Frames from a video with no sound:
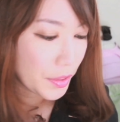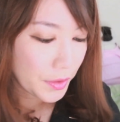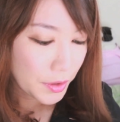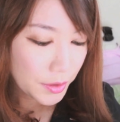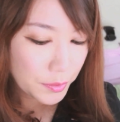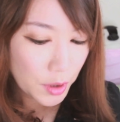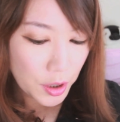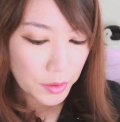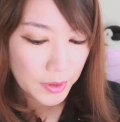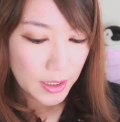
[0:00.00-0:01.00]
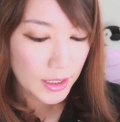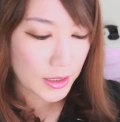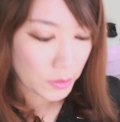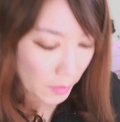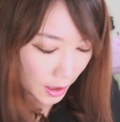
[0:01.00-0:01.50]
third row
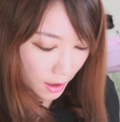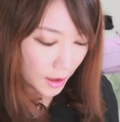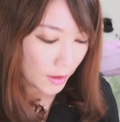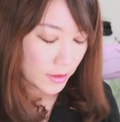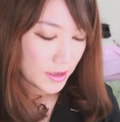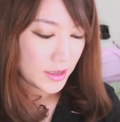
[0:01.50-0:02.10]
is, whoa,